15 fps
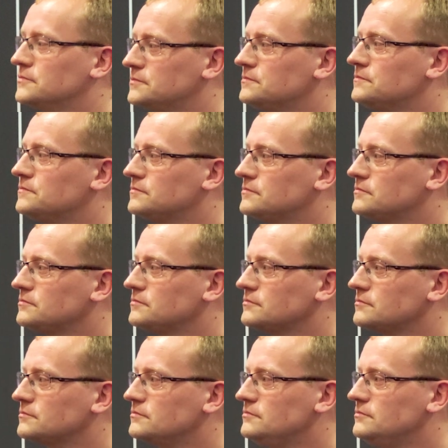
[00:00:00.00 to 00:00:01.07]

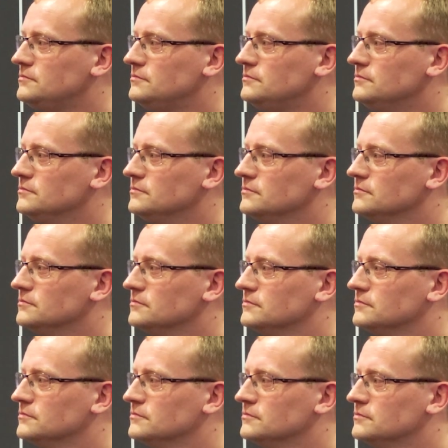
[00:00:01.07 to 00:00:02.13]

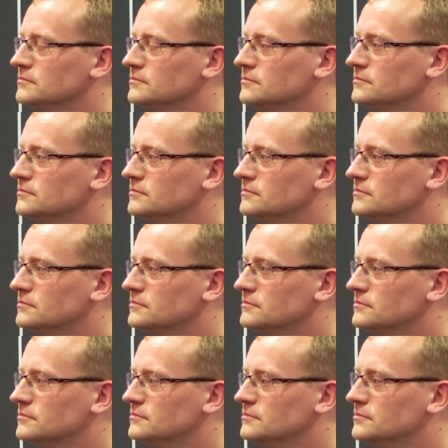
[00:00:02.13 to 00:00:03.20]

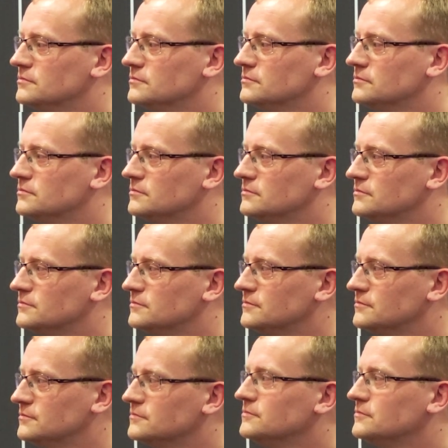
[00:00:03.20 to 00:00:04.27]

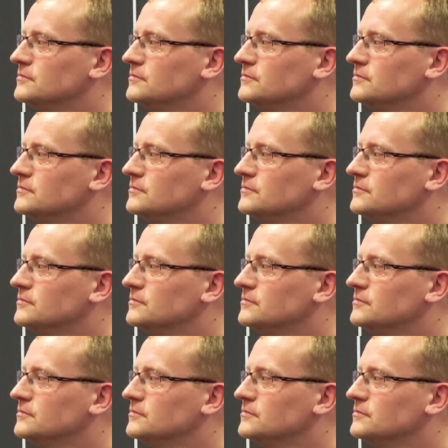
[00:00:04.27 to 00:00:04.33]
(not speaking)